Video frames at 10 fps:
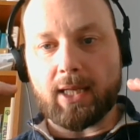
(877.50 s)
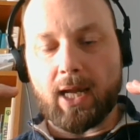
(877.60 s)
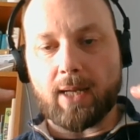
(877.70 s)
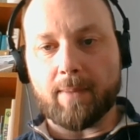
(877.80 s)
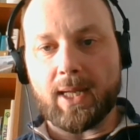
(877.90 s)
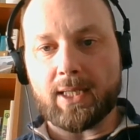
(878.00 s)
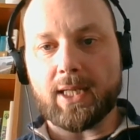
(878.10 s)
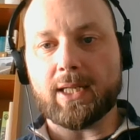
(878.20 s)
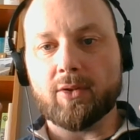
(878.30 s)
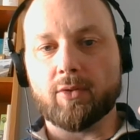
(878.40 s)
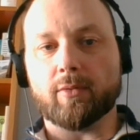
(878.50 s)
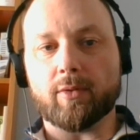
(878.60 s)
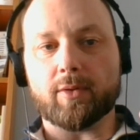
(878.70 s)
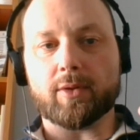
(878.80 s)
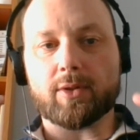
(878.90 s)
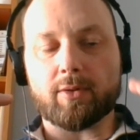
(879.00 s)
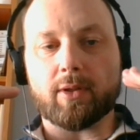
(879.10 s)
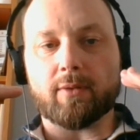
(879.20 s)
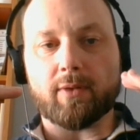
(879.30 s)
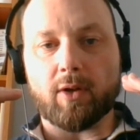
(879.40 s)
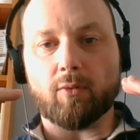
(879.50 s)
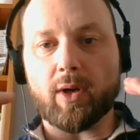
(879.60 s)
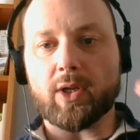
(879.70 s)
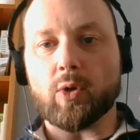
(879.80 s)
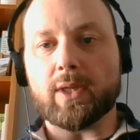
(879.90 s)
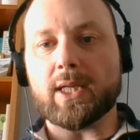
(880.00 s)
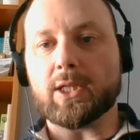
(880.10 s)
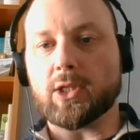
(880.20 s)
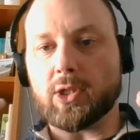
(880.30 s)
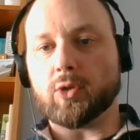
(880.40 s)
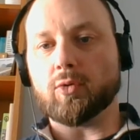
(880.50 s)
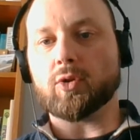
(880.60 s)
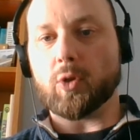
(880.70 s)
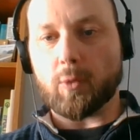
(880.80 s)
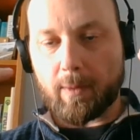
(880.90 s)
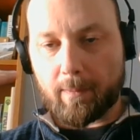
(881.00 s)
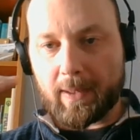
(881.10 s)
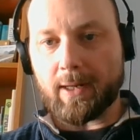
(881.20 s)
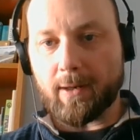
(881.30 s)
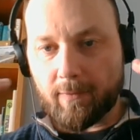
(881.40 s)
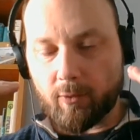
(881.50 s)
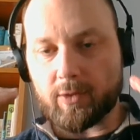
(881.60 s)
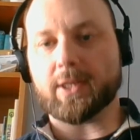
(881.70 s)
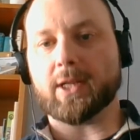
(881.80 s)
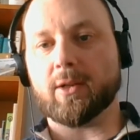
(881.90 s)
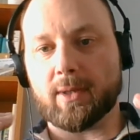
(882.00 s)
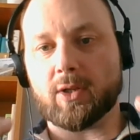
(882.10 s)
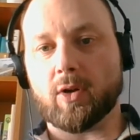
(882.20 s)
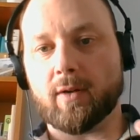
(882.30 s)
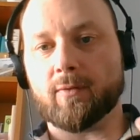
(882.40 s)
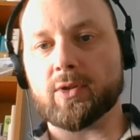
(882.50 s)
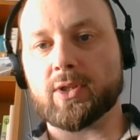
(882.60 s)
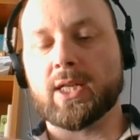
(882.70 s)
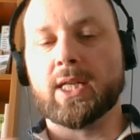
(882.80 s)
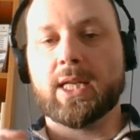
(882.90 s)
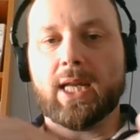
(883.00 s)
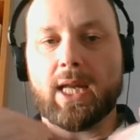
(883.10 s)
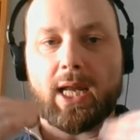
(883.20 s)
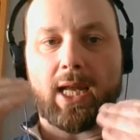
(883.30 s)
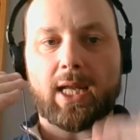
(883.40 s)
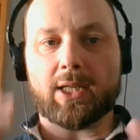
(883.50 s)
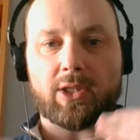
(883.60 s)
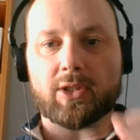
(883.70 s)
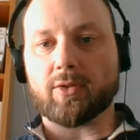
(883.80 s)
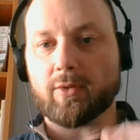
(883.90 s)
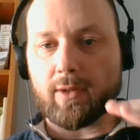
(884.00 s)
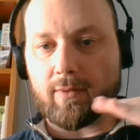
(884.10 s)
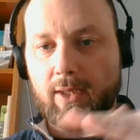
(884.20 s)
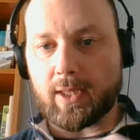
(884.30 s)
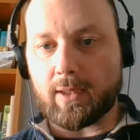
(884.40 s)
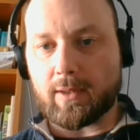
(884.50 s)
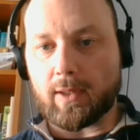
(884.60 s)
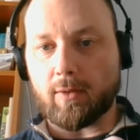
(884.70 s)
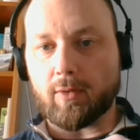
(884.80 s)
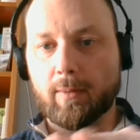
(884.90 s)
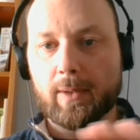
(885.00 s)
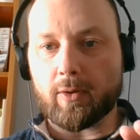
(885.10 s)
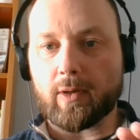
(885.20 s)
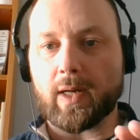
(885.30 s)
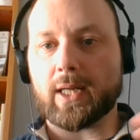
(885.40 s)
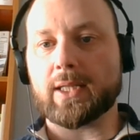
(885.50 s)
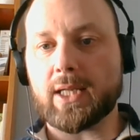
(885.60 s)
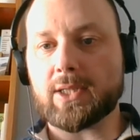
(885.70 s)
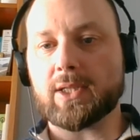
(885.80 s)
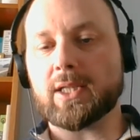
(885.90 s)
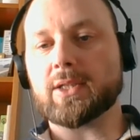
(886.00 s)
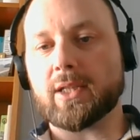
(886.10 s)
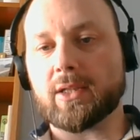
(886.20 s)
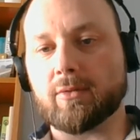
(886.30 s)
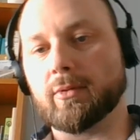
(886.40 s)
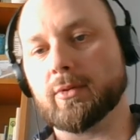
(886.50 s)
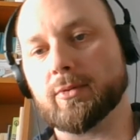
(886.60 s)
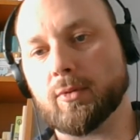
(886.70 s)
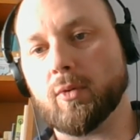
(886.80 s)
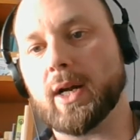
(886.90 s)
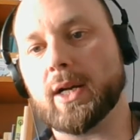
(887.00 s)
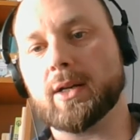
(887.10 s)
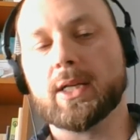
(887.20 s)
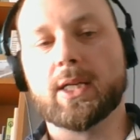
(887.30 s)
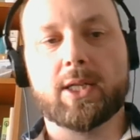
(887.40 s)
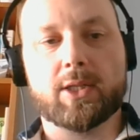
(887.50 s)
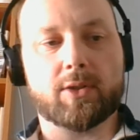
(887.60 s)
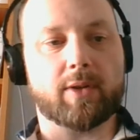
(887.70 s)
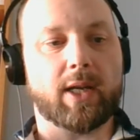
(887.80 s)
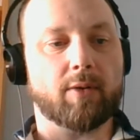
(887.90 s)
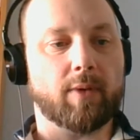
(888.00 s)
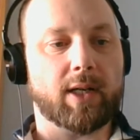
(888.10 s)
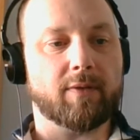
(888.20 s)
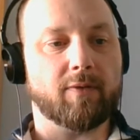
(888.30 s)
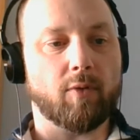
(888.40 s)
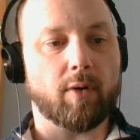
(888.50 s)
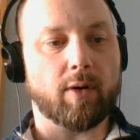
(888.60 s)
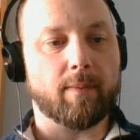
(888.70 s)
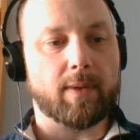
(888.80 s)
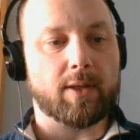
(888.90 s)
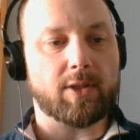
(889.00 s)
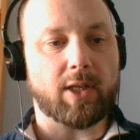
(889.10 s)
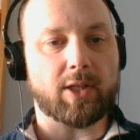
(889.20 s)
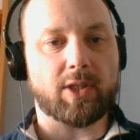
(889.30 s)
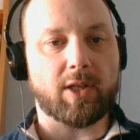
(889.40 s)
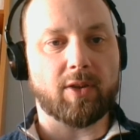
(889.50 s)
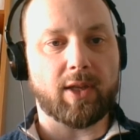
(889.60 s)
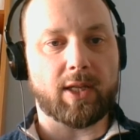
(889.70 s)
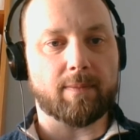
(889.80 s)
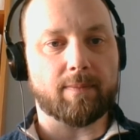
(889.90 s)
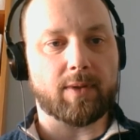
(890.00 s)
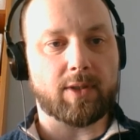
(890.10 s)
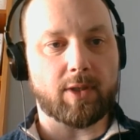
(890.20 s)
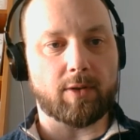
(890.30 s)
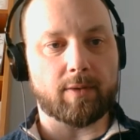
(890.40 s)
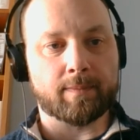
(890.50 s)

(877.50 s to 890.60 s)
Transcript: mandated in the rules, sort of what you need to do to prepare for a settlement conference, and just sort of the the bureaucratic niceties that the rules require to get ready for such a thing. So